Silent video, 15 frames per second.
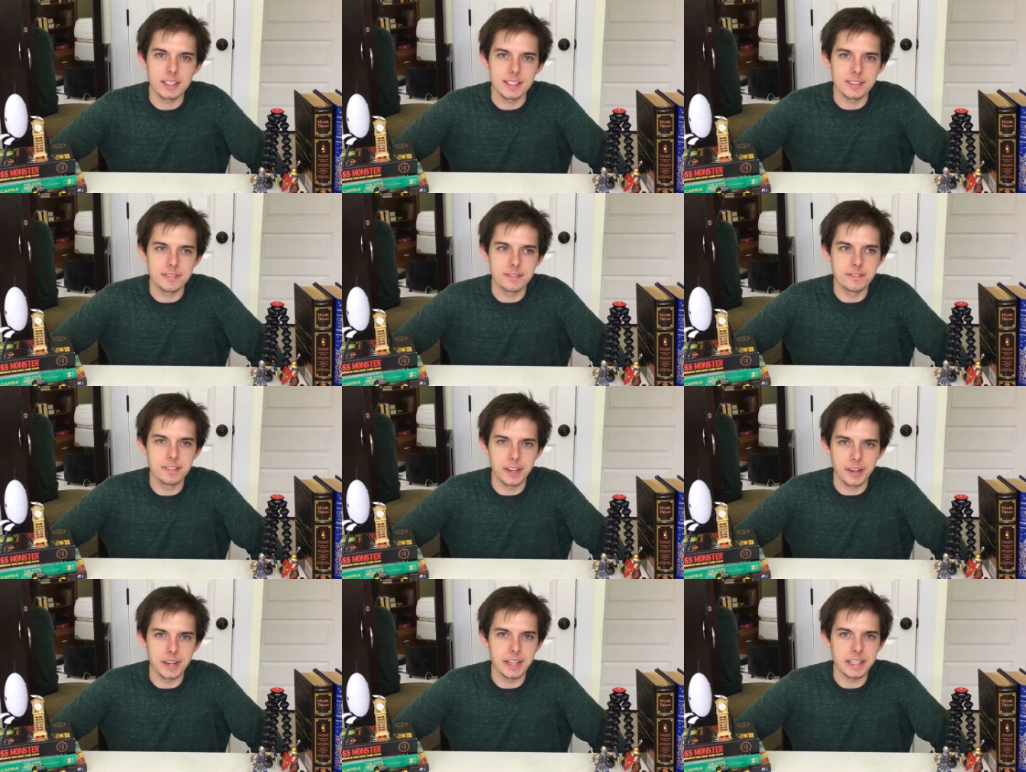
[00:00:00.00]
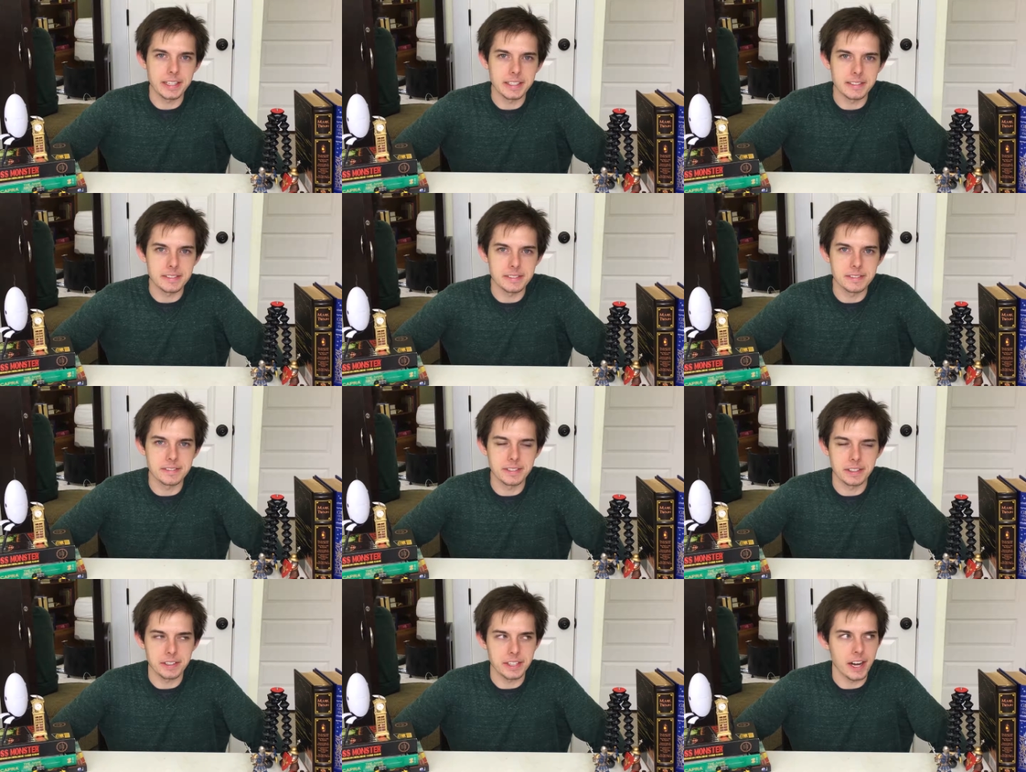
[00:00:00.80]
It's very,
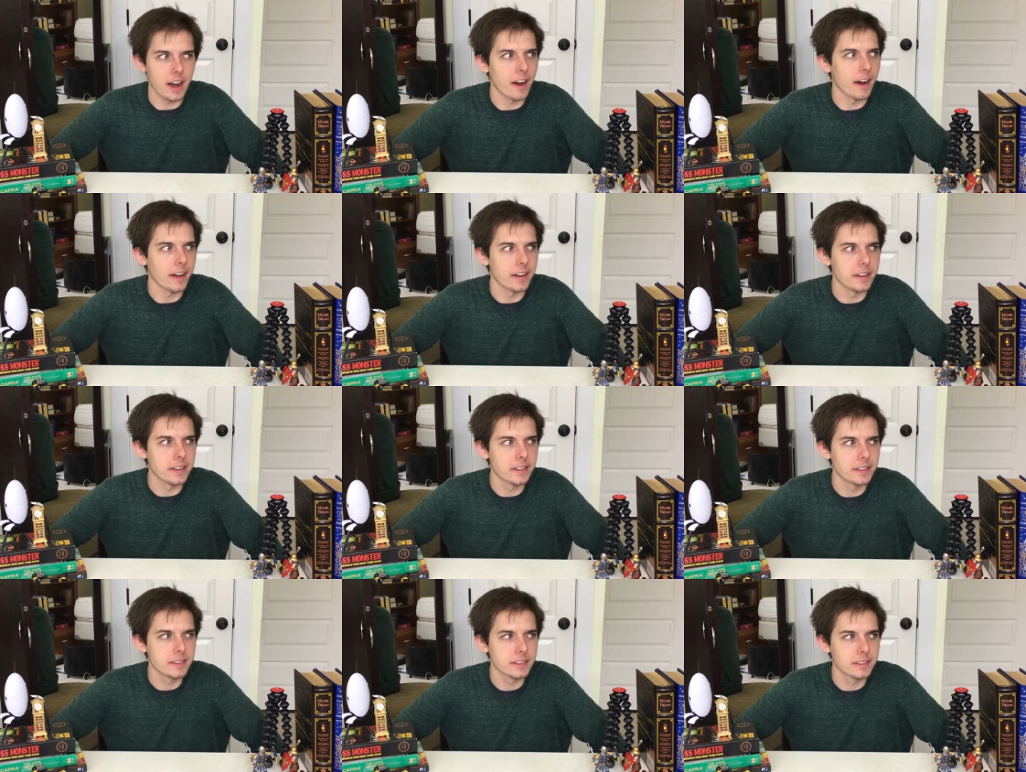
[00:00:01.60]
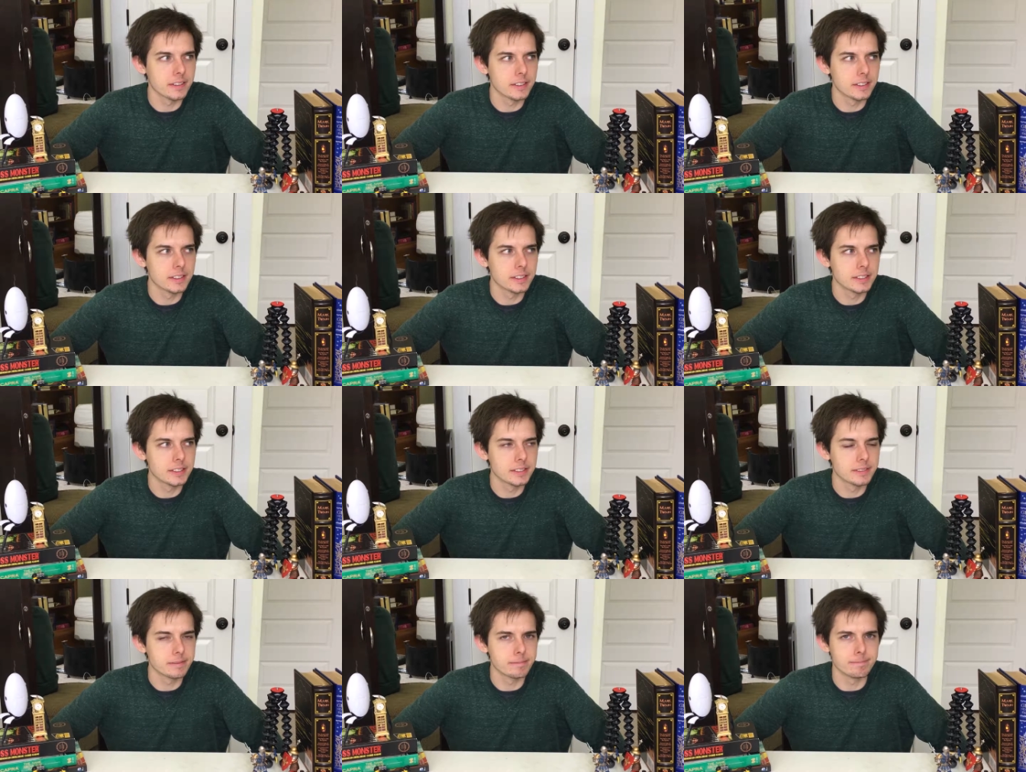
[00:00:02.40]
very odd.
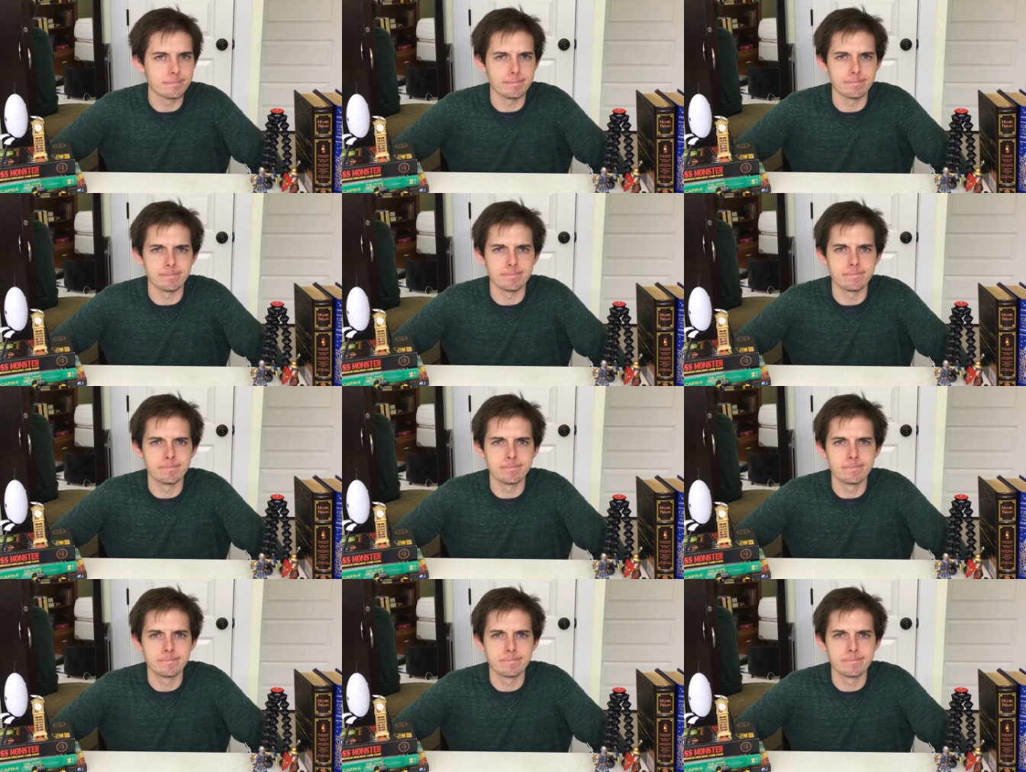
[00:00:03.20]
Hmm.